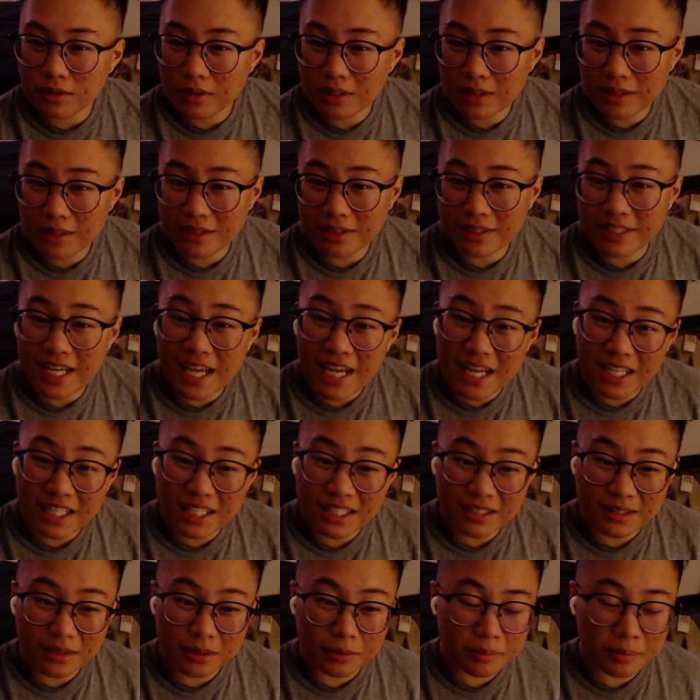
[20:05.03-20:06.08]

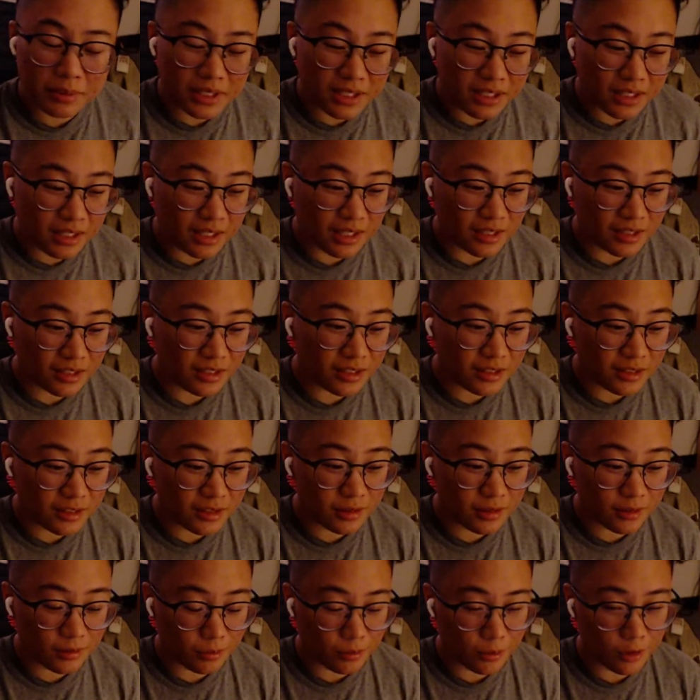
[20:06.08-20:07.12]
yeah,
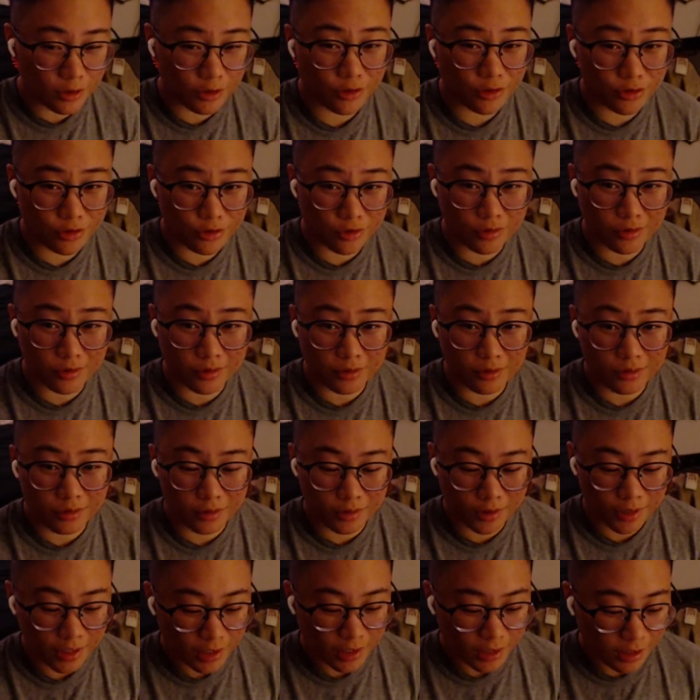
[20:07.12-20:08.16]
because
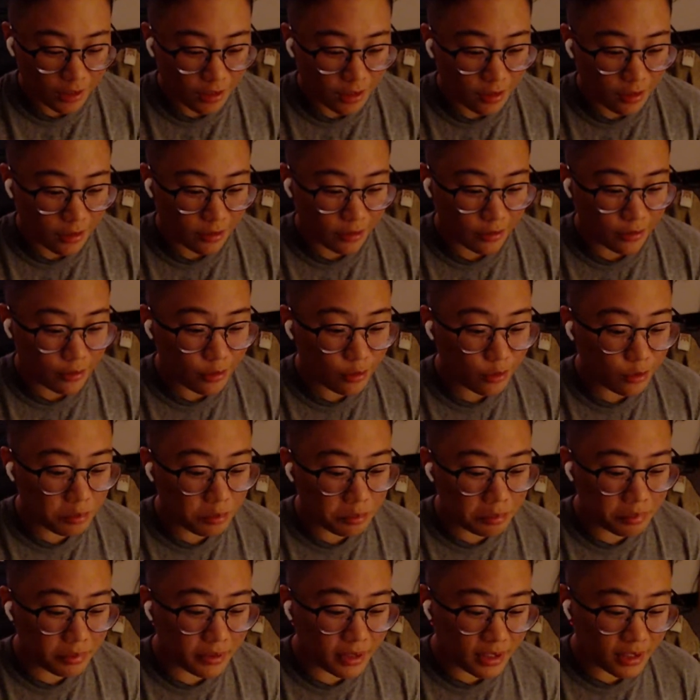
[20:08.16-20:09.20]
Marshall you'll
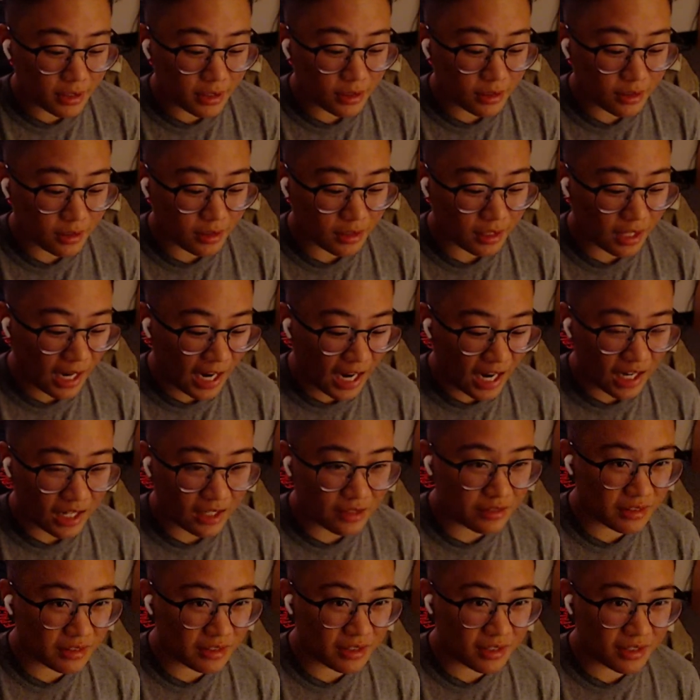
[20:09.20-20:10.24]
be
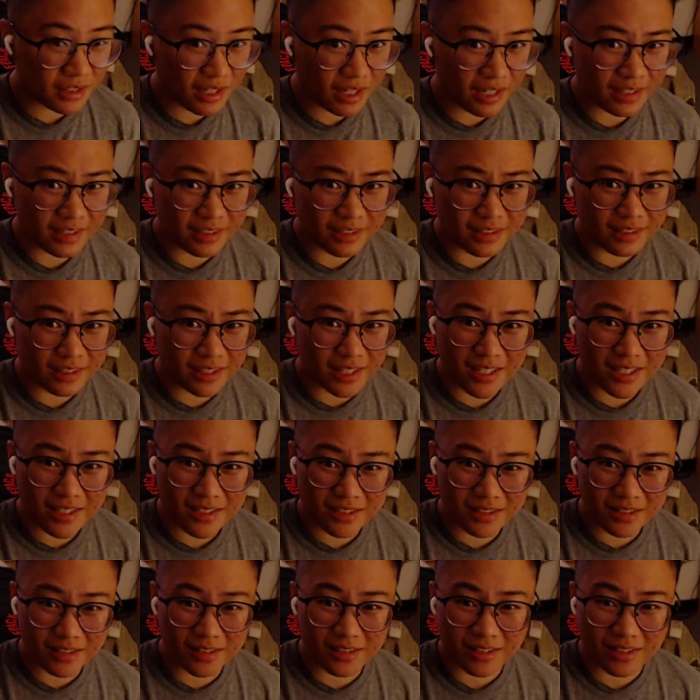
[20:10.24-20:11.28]
having like
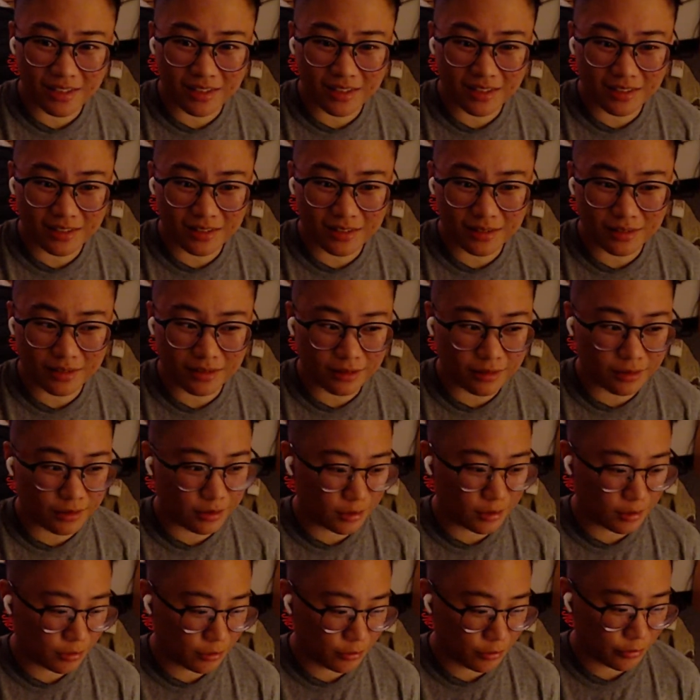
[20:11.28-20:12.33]
less
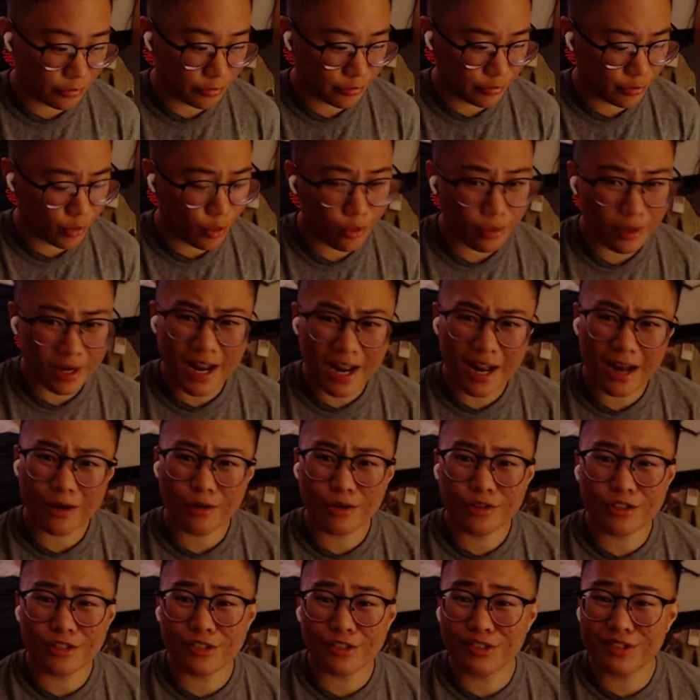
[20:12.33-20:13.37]
than 4
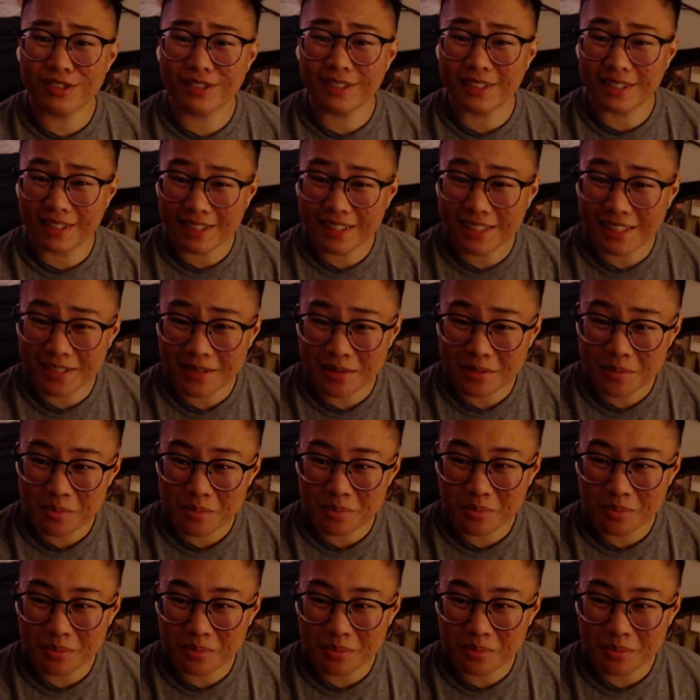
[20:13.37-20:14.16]
hours of sleep.